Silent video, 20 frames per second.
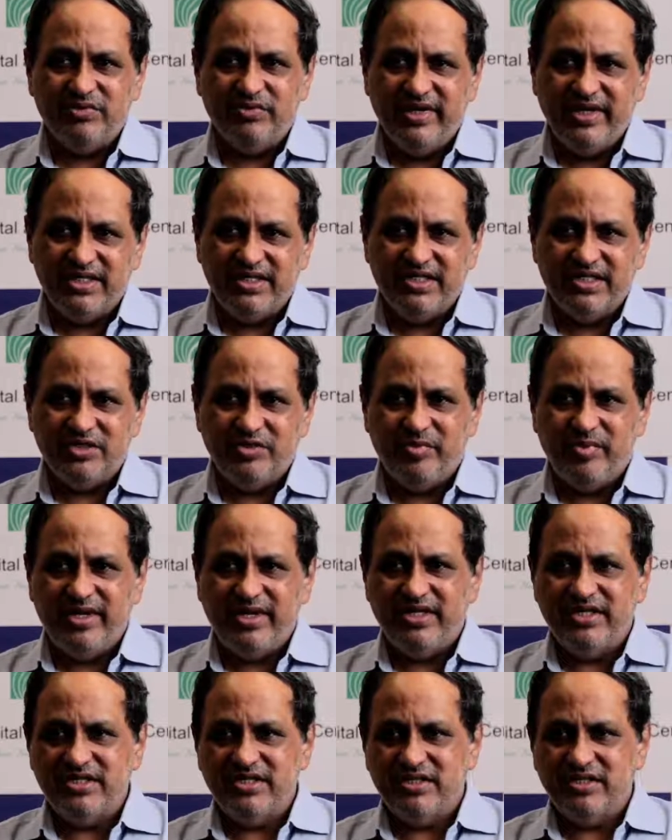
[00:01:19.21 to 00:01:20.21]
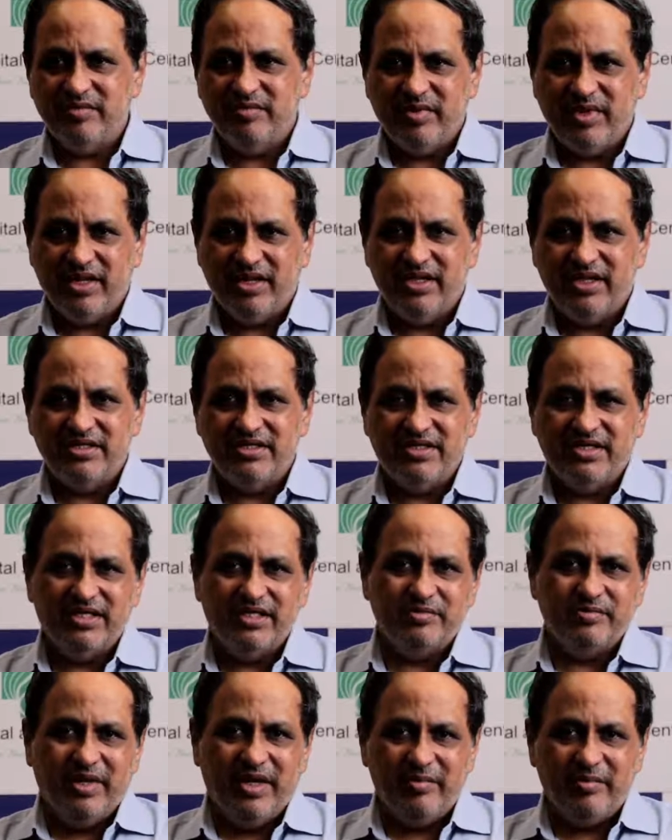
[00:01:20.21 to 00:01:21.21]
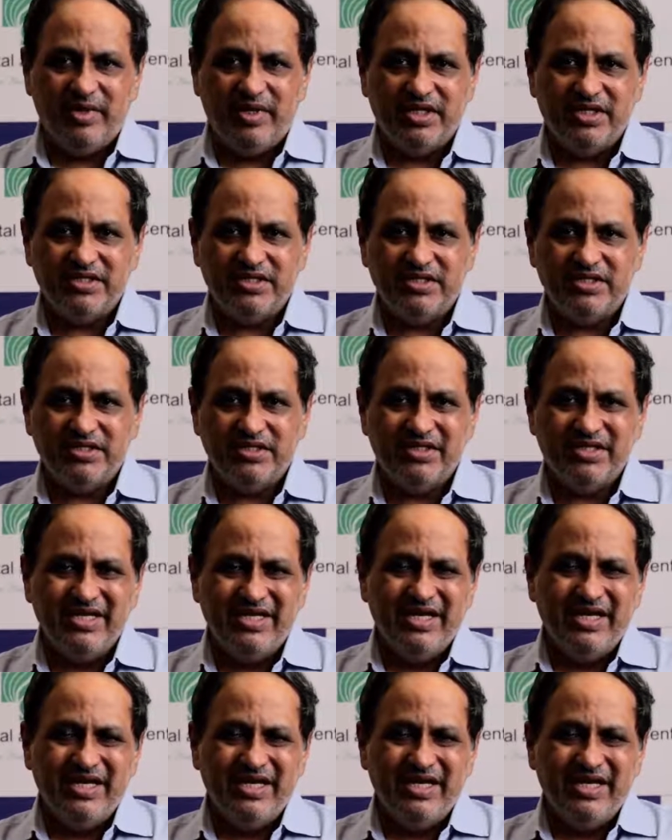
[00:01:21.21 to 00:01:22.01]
vague chest pains, breathlessness, palpitations.